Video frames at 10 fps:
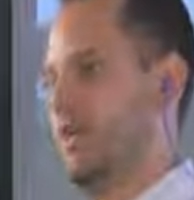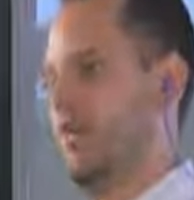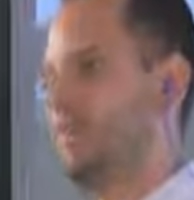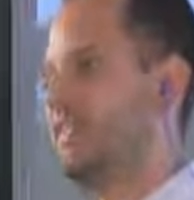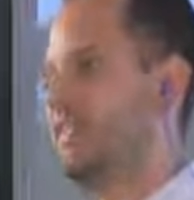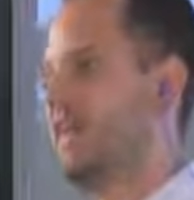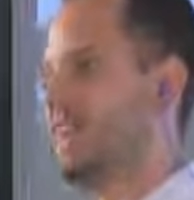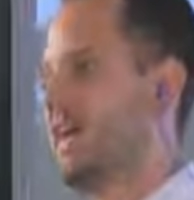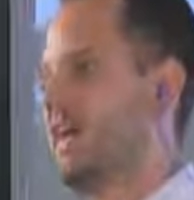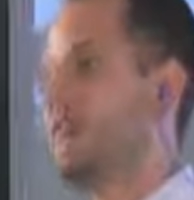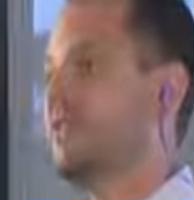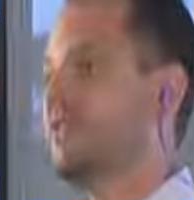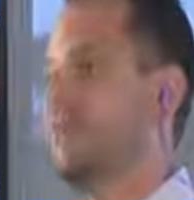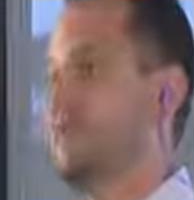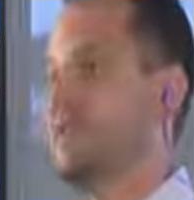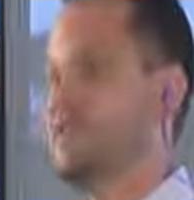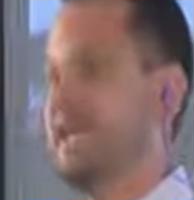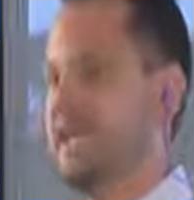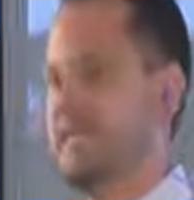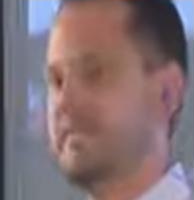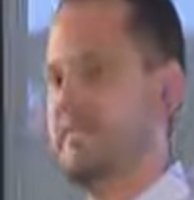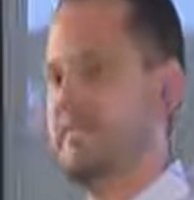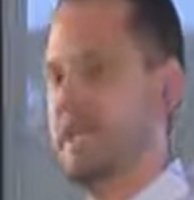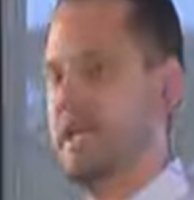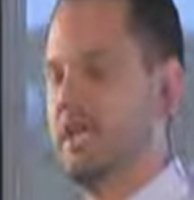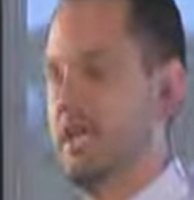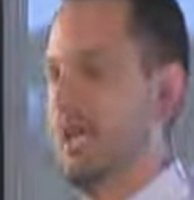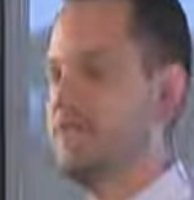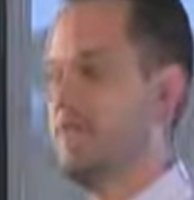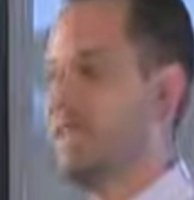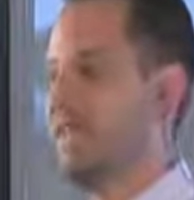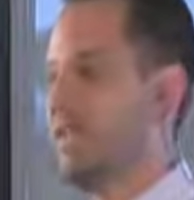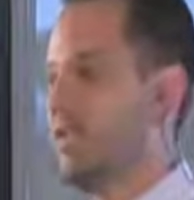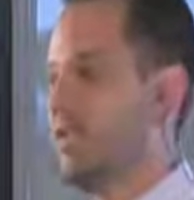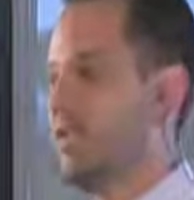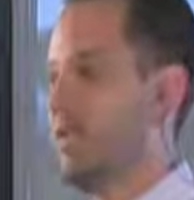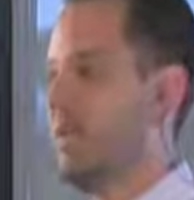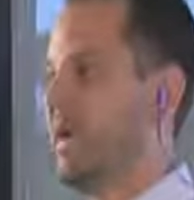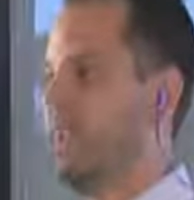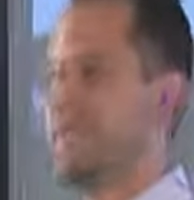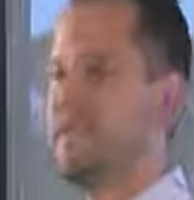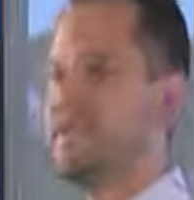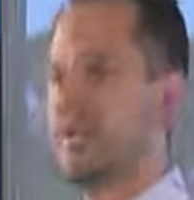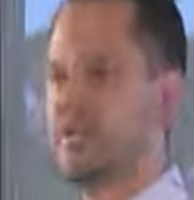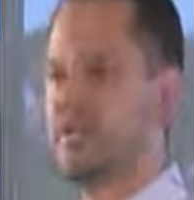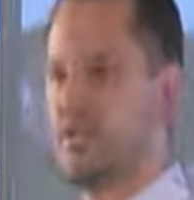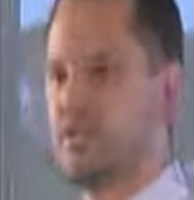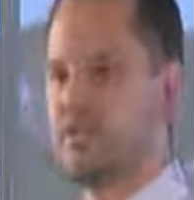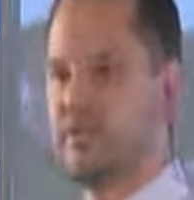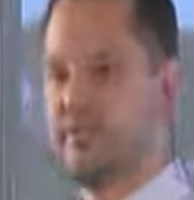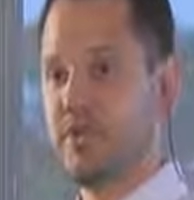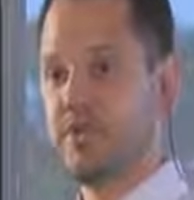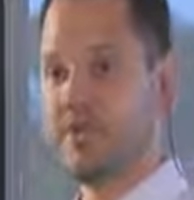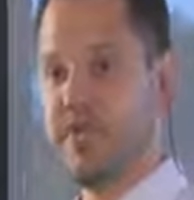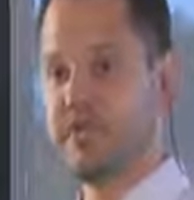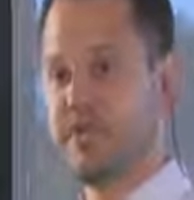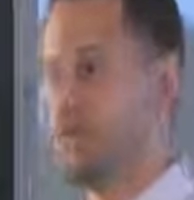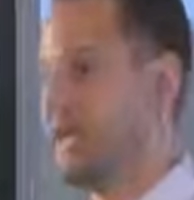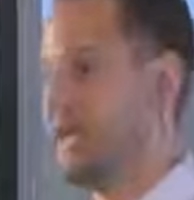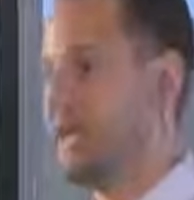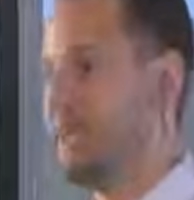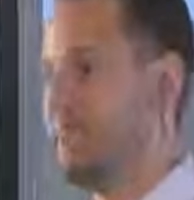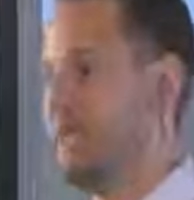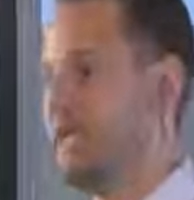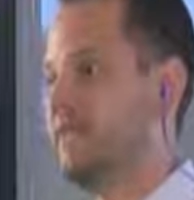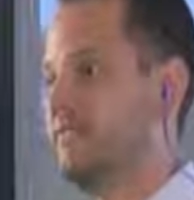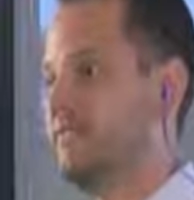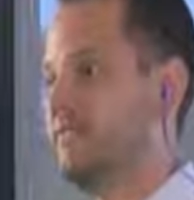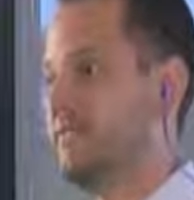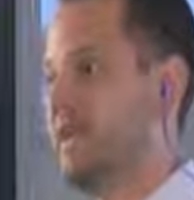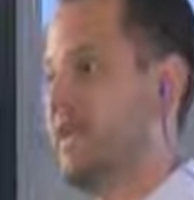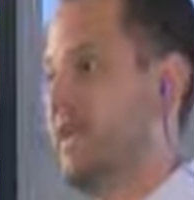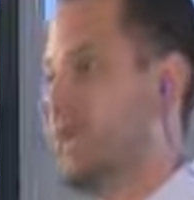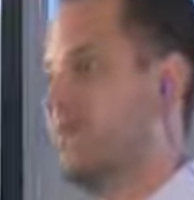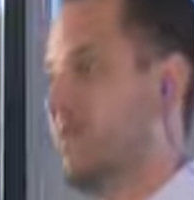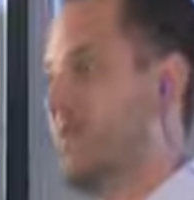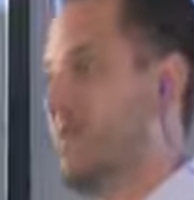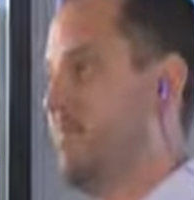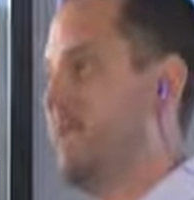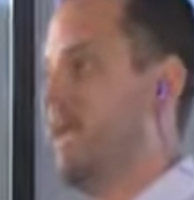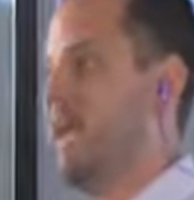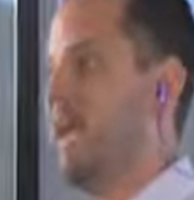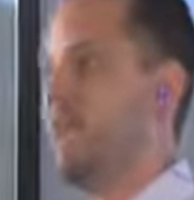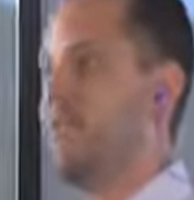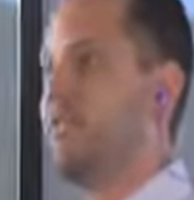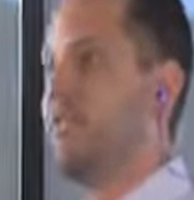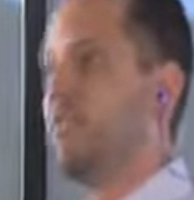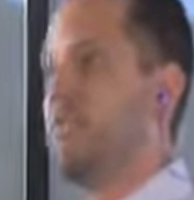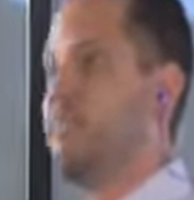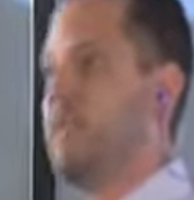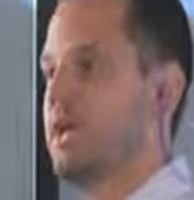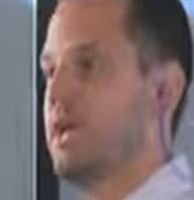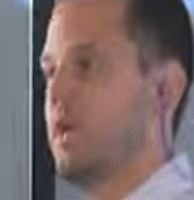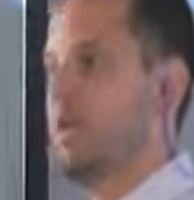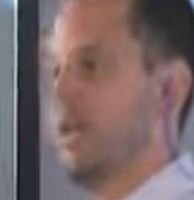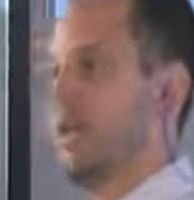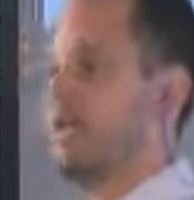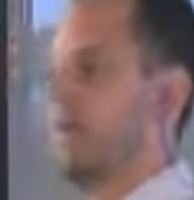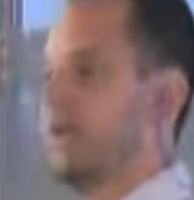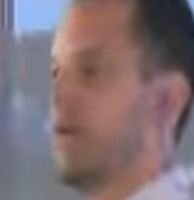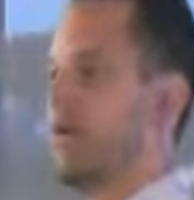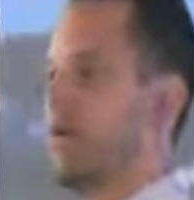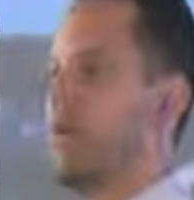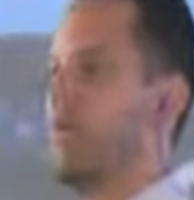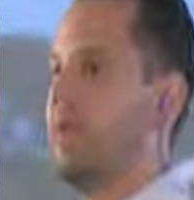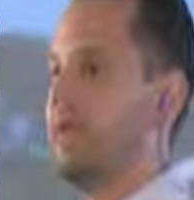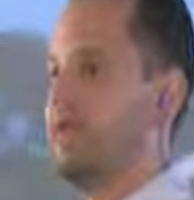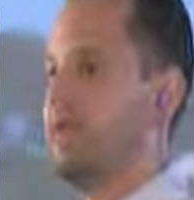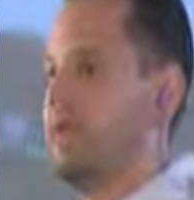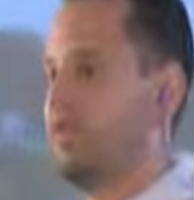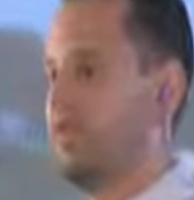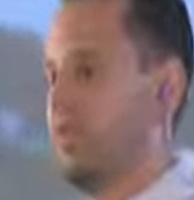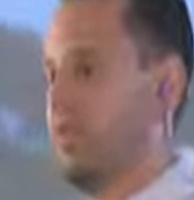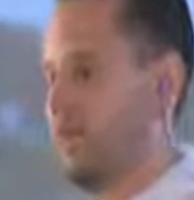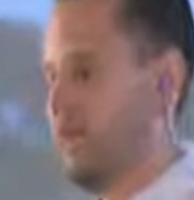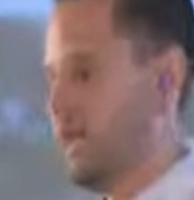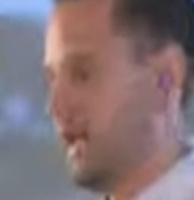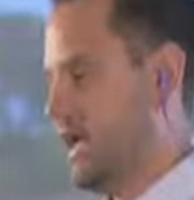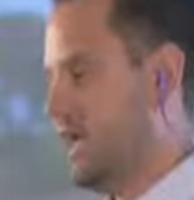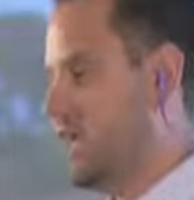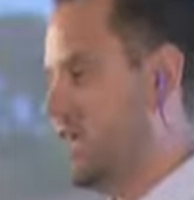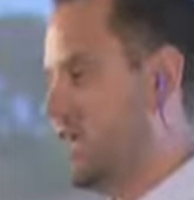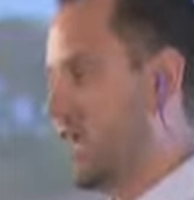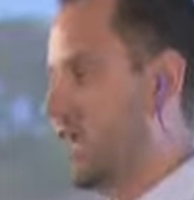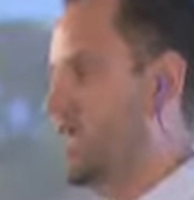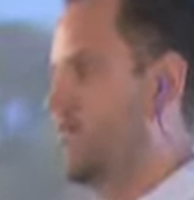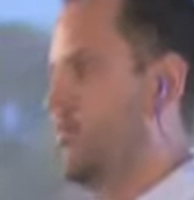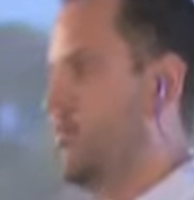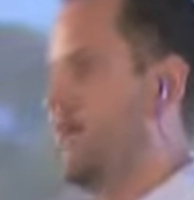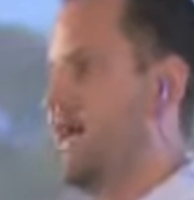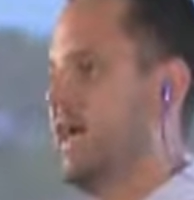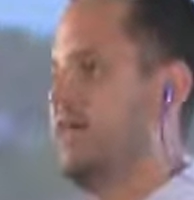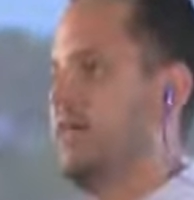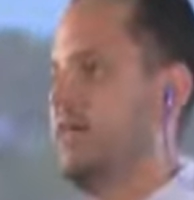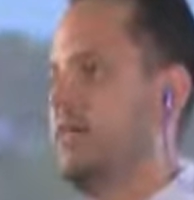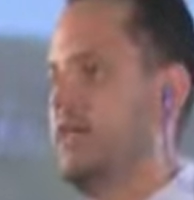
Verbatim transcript: Well, during that time, I saw a big need. And so I'd set these little bite sized goals. The first day, I just wanted to get out of bed. The next day, it might be to get out into the room or get out into that hallway, into that floor. And I'd have that IV pole behind me.